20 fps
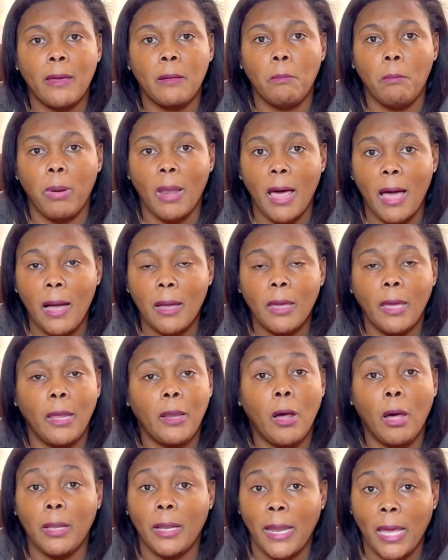block and
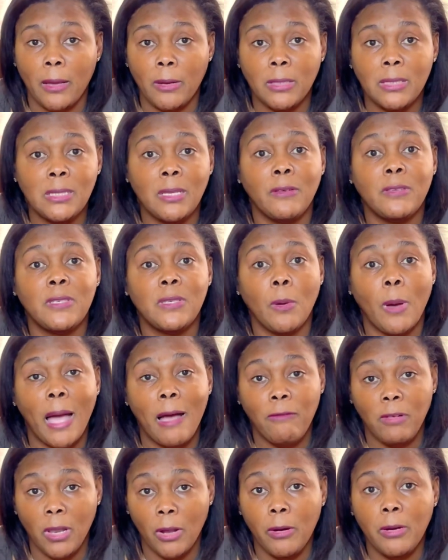all of that good stuff. So I've
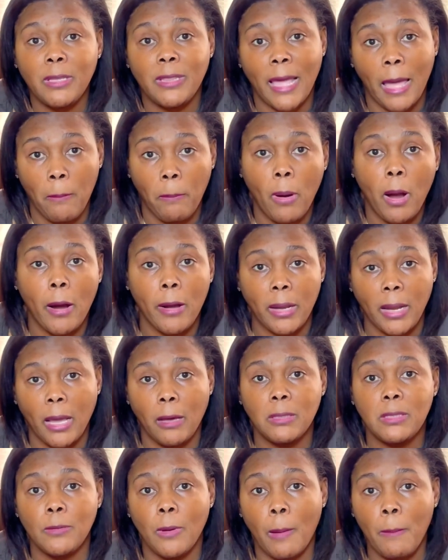learned that part now,
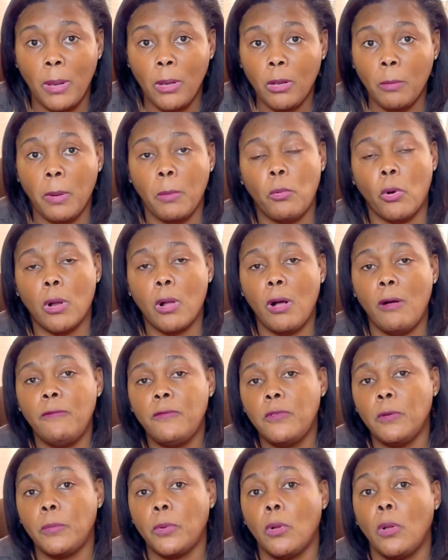so I'm a little bit more
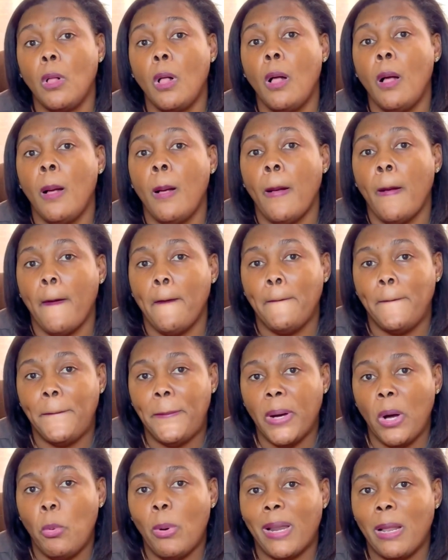comfortable.
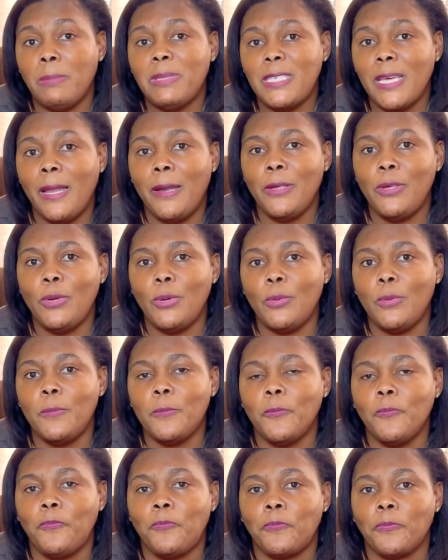But what I'm telling you,
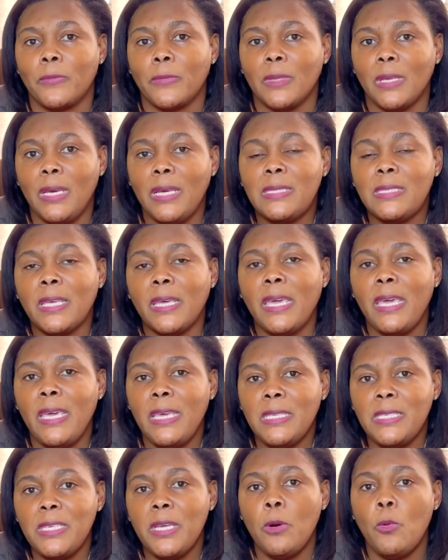it's an
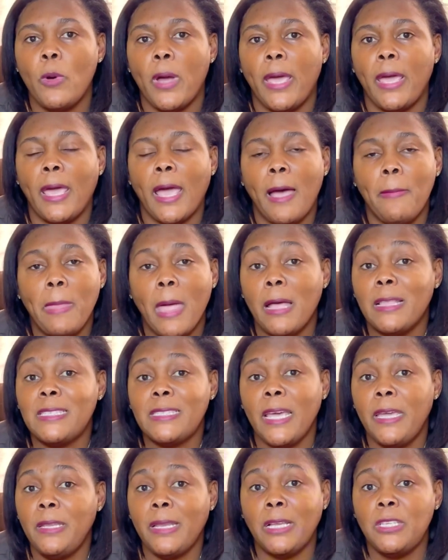easier way. I'm not
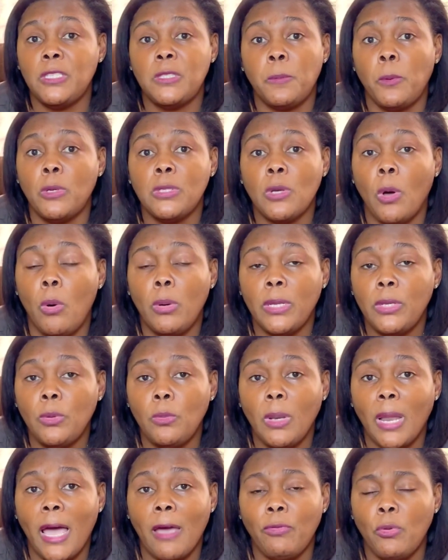saying that you're supposed to only do
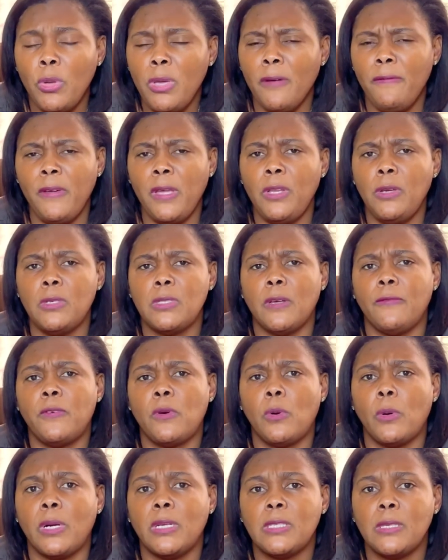live. Do your videos, of
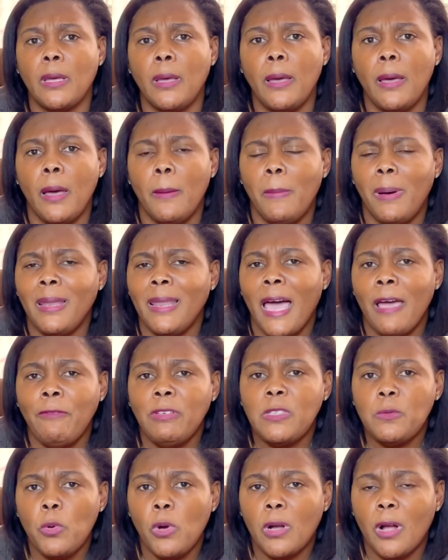course. But live
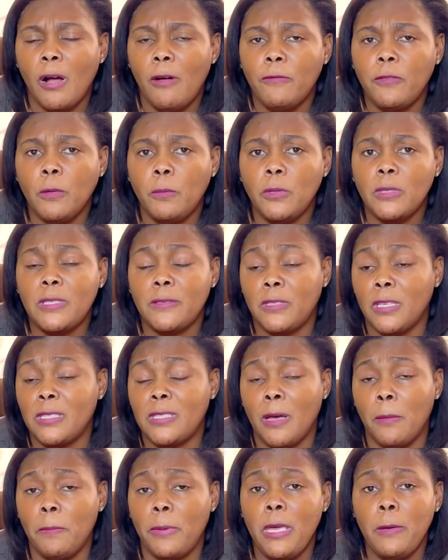is more comfortable to
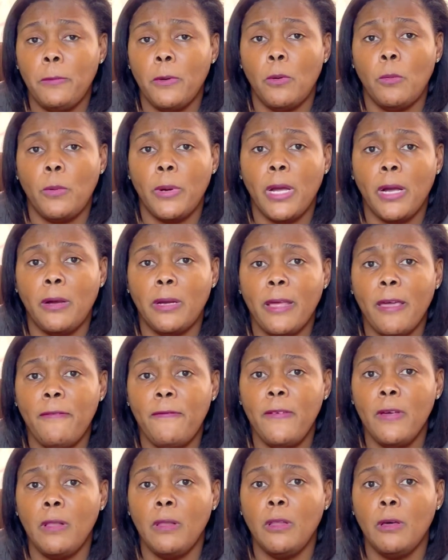some people where they
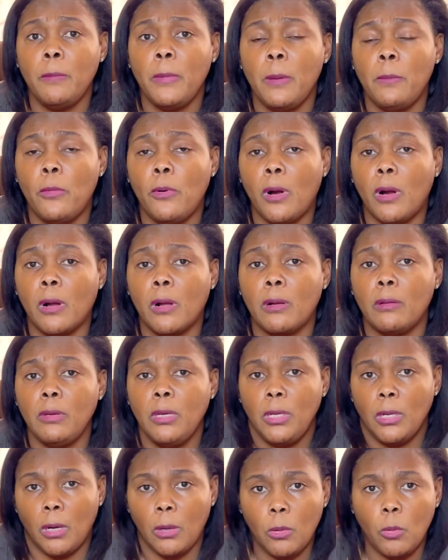feel a little bit more, you
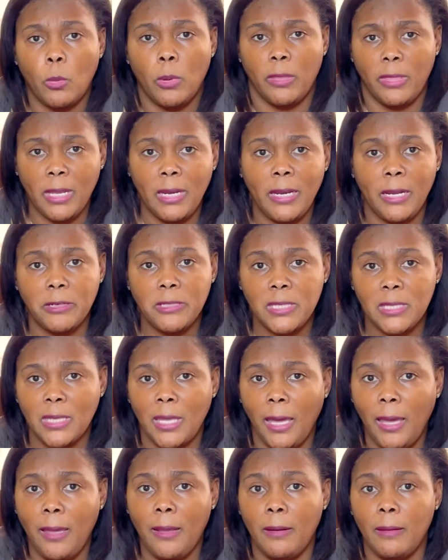know, within their
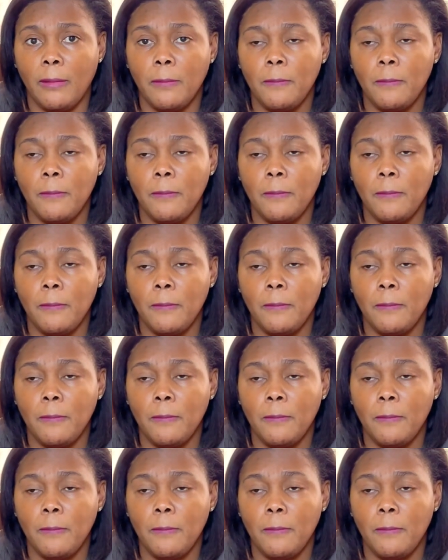skin,